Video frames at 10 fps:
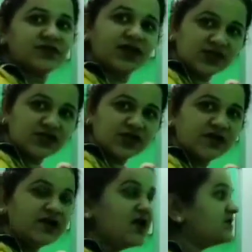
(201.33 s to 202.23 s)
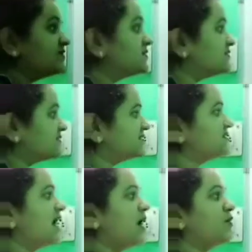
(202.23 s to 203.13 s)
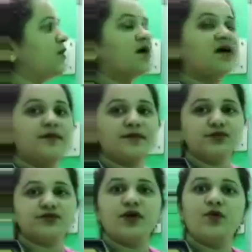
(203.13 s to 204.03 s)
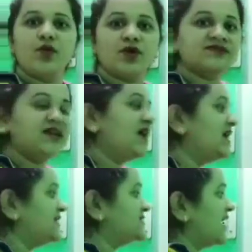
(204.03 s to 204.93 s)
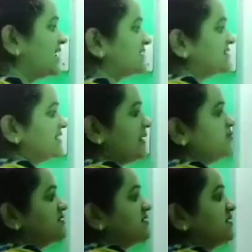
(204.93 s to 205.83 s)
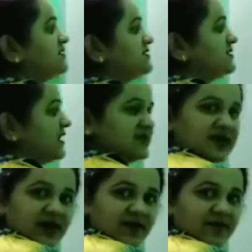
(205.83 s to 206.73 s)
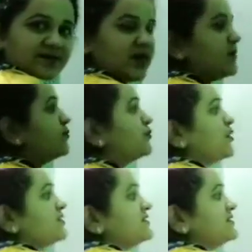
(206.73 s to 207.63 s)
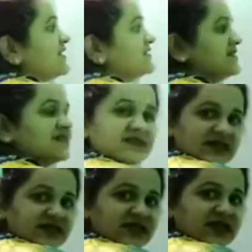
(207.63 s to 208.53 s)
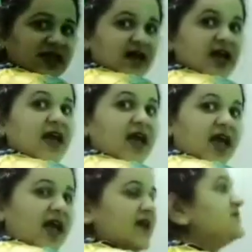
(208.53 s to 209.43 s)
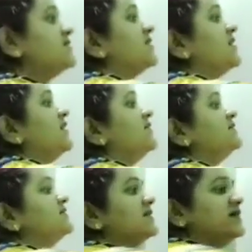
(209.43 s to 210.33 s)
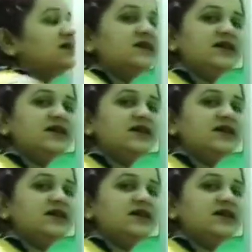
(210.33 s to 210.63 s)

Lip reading: Okay children, so this is how a computer works. It accepts the data, processes it and gives the